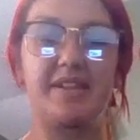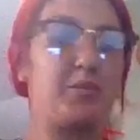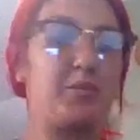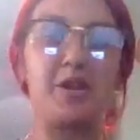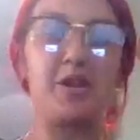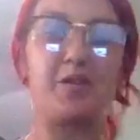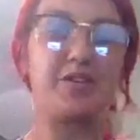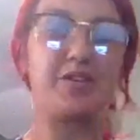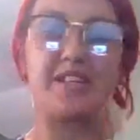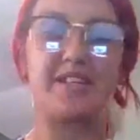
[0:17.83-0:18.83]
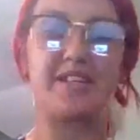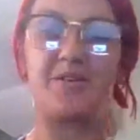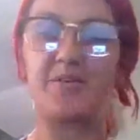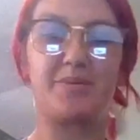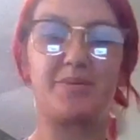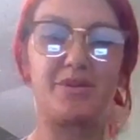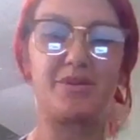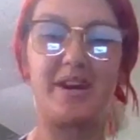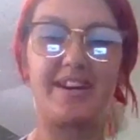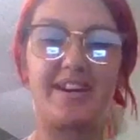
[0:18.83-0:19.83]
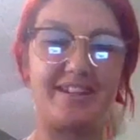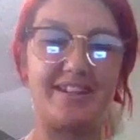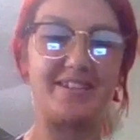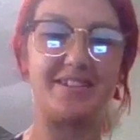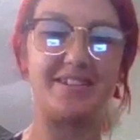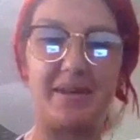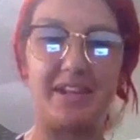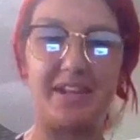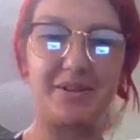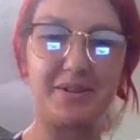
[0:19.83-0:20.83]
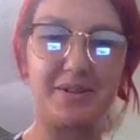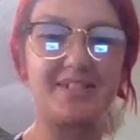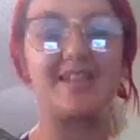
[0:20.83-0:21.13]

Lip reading: One of the first things I always want to try is the baked goods.